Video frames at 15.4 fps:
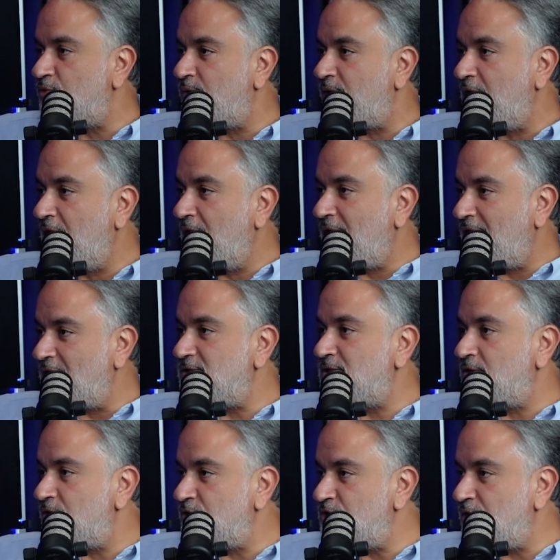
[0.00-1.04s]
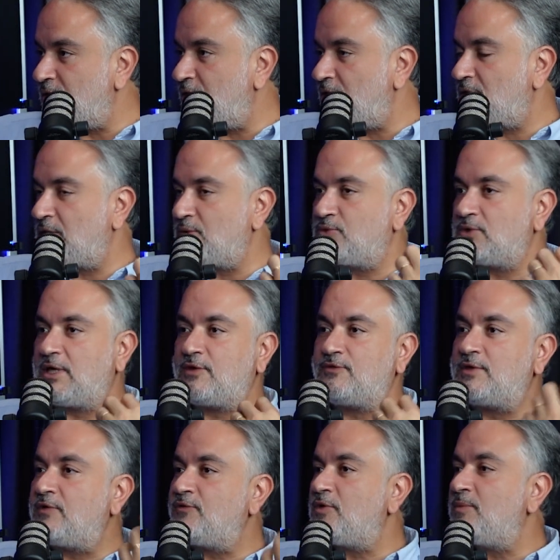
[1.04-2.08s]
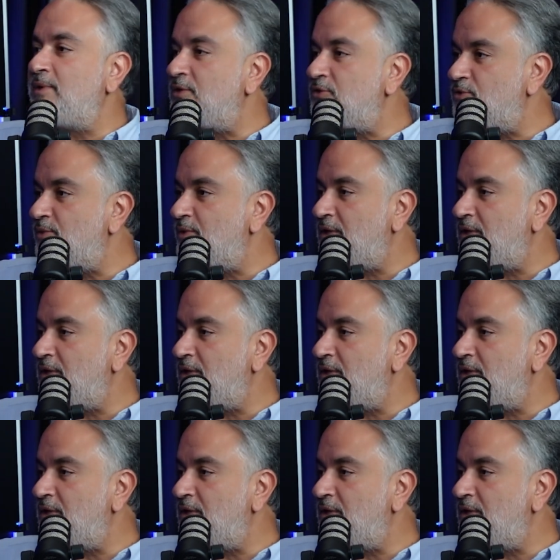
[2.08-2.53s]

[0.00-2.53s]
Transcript: to be as energetic. I would have never been